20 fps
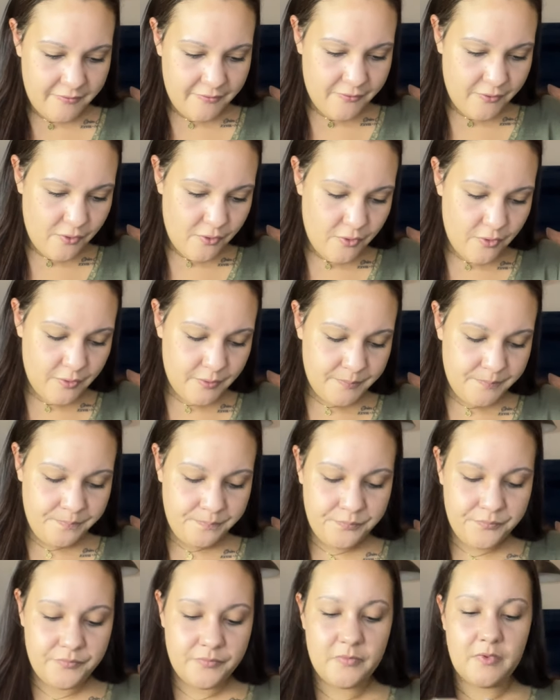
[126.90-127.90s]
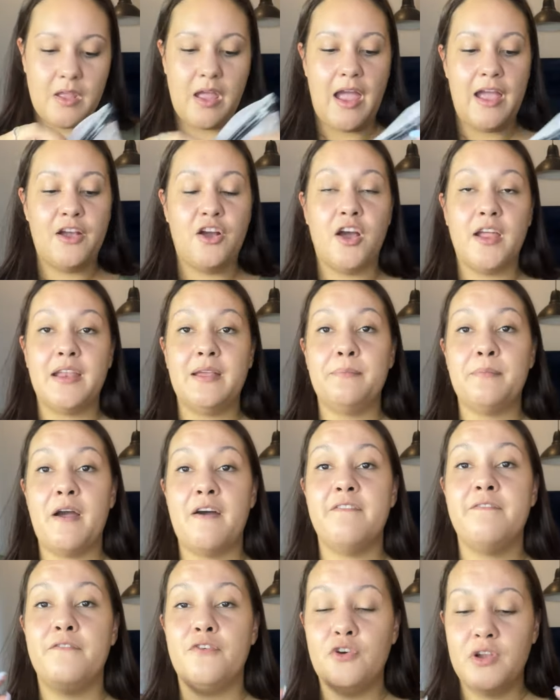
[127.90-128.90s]
for, I got him
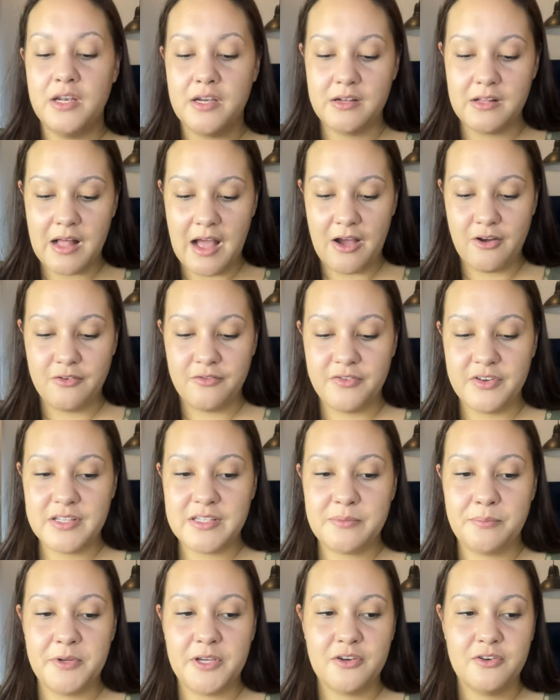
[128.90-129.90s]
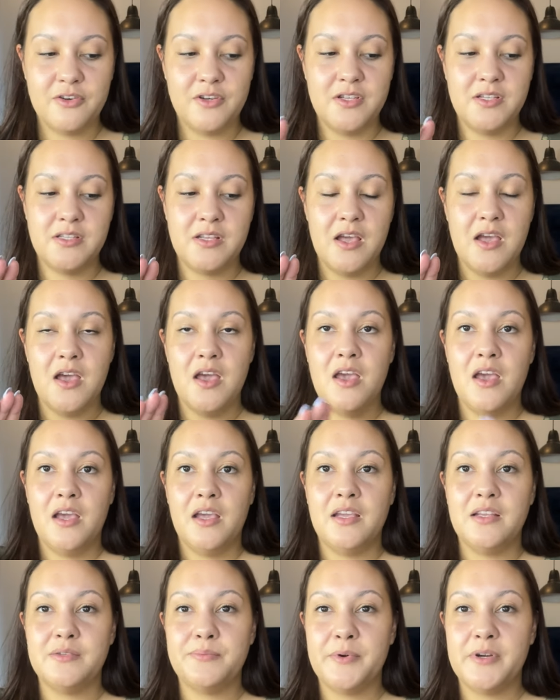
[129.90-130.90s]
four little outfits because
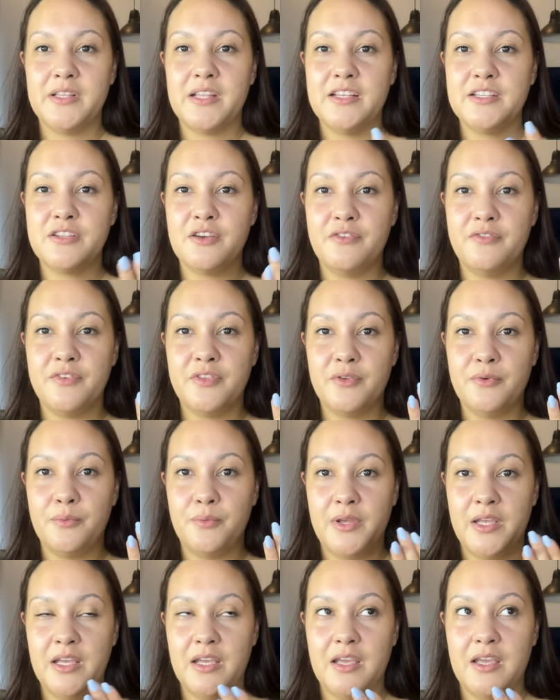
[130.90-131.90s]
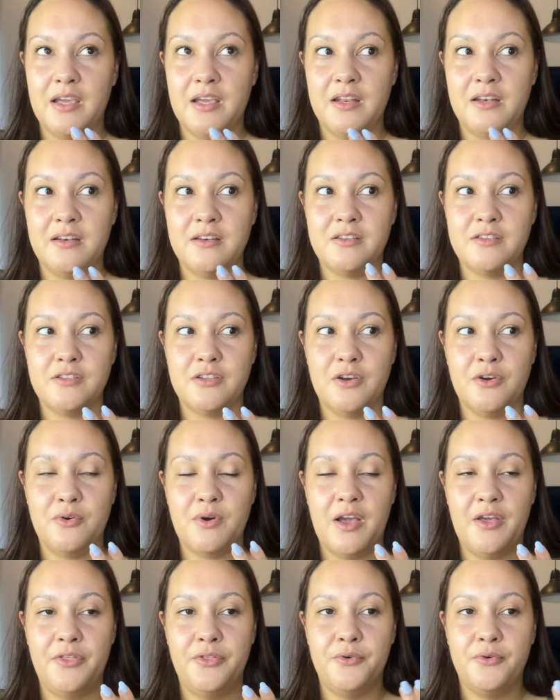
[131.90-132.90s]
his birthday is over the weekend, so
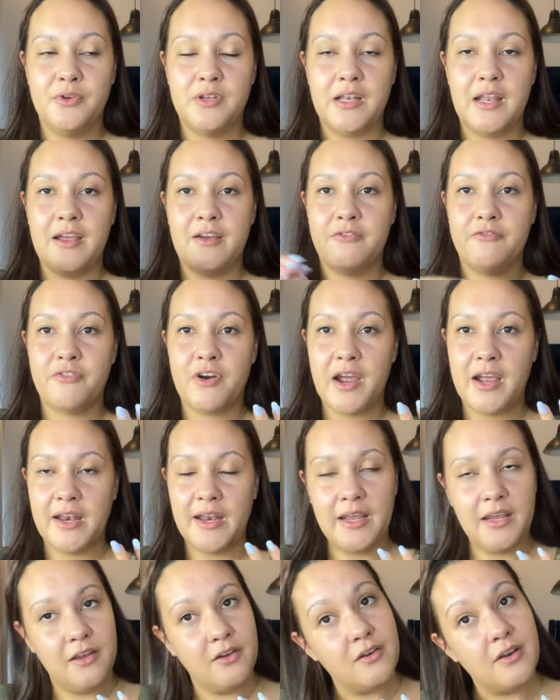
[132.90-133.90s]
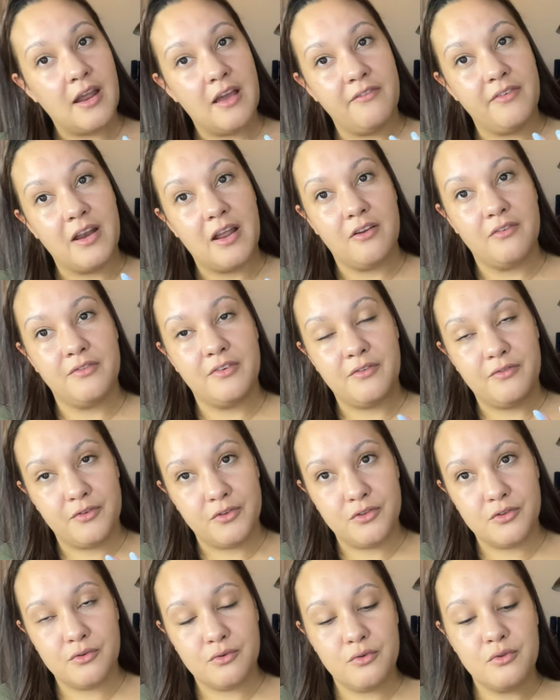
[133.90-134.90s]
I thought like Friday he could have an outfit for
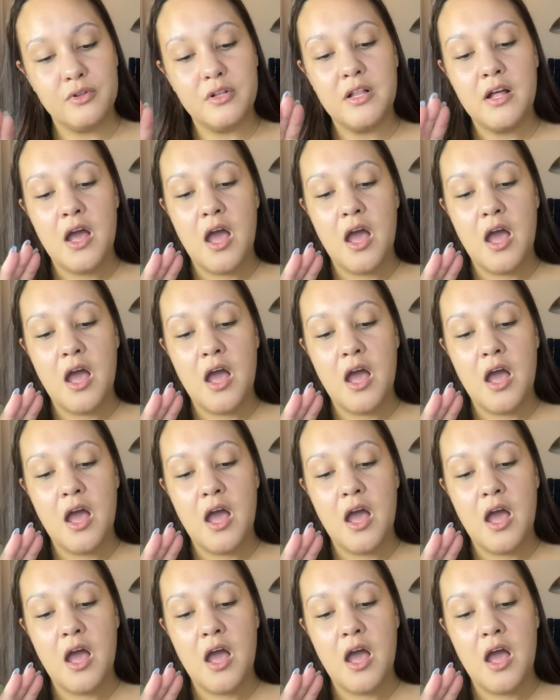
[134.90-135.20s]
school.